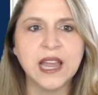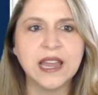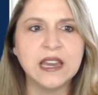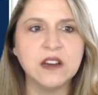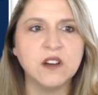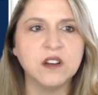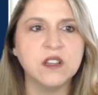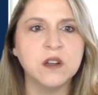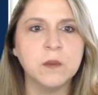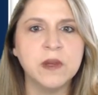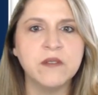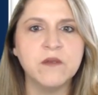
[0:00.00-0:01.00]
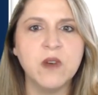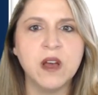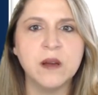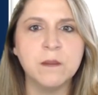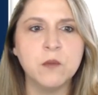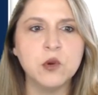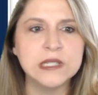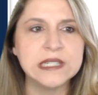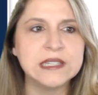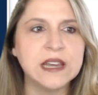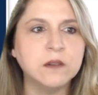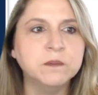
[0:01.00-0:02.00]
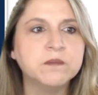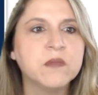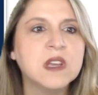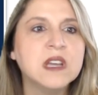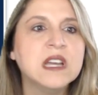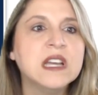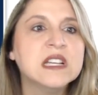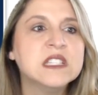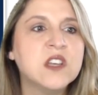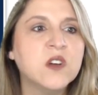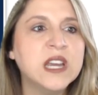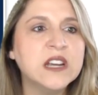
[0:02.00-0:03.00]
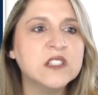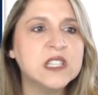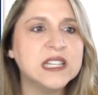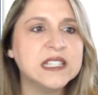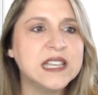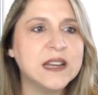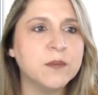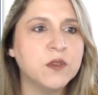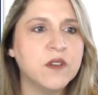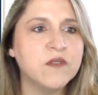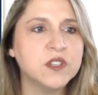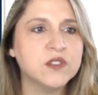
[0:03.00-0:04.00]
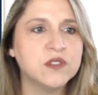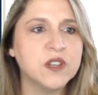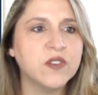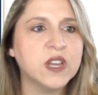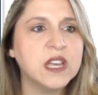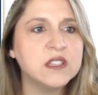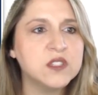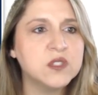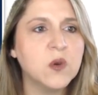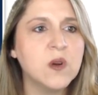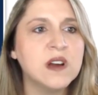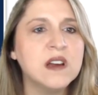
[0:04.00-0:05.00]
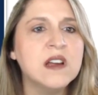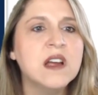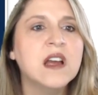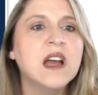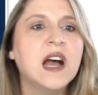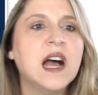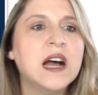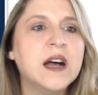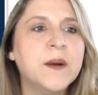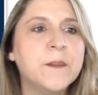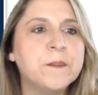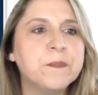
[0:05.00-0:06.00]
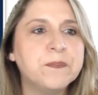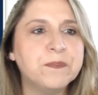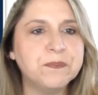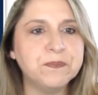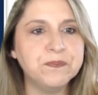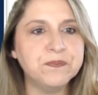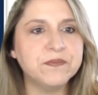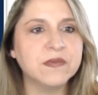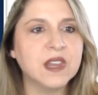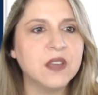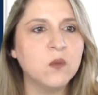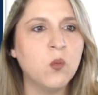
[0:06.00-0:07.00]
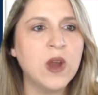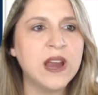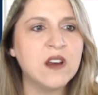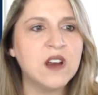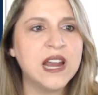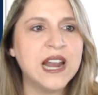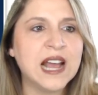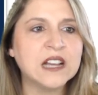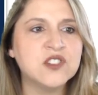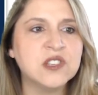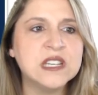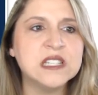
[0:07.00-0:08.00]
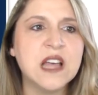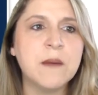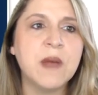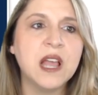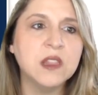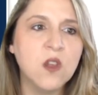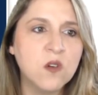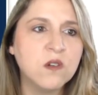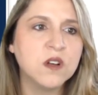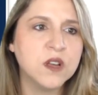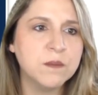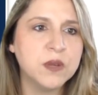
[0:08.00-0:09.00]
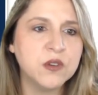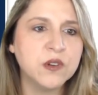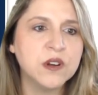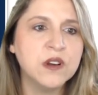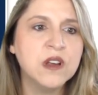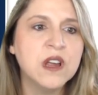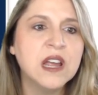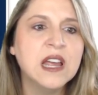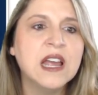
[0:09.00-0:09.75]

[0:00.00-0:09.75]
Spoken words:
look at here a little bit more detail. So here's an example of the certificate store where it actually is on my local computer.